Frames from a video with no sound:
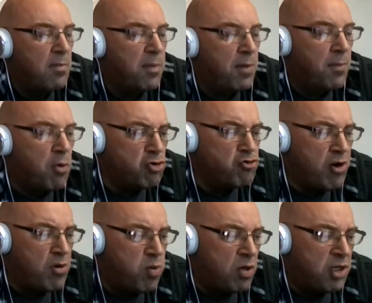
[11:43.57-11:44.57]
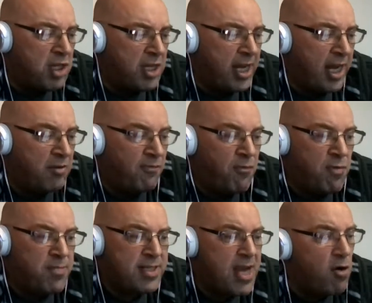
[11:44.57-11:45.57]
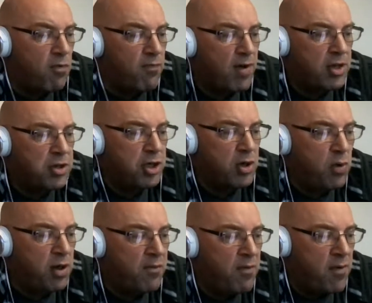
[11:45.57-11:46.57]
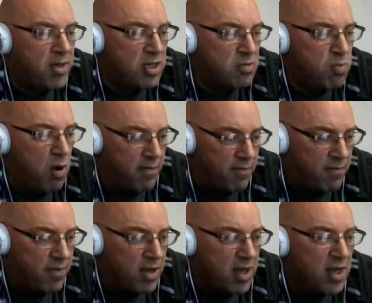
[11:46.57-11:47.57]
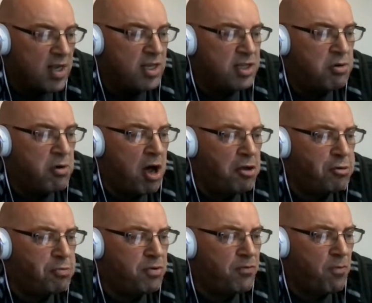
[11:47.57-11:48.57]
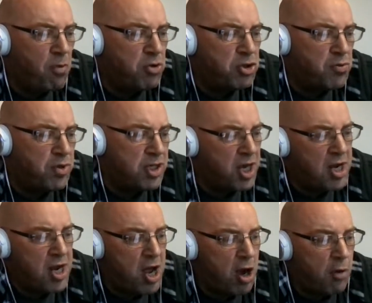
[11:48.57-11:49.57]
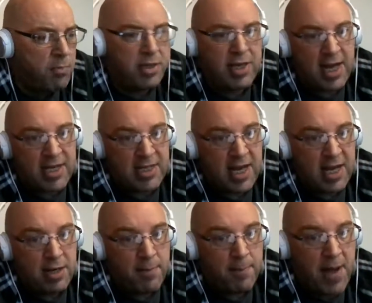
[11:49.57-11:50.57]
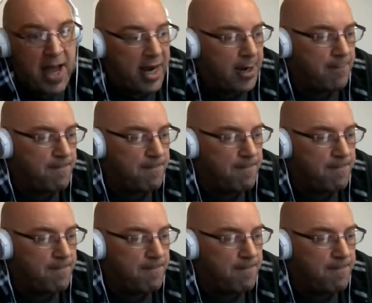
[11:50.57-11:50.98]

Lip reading: But Mordred wanted the kingdom for himself and Guinevere as his wife, so Arthur was forced to return home to get his kingdom back.